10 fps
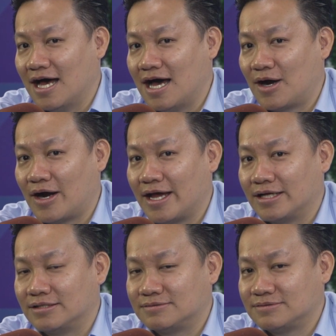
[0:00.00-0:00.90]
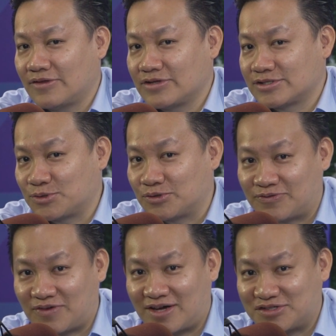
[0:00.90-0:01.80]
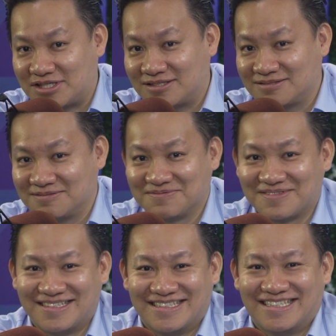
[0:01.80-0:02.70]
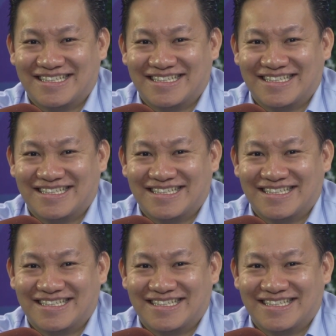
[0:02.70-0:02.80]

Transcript: All right. Nothing's cooler than 5G. What?